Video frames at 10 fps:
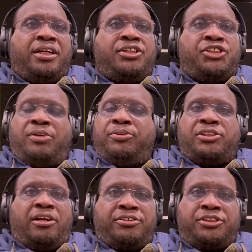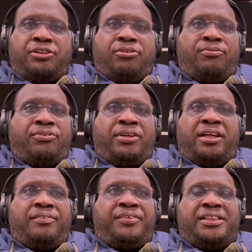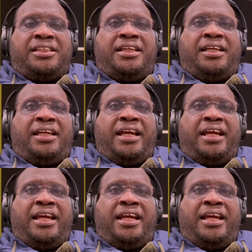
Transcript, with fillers: she was also there visiting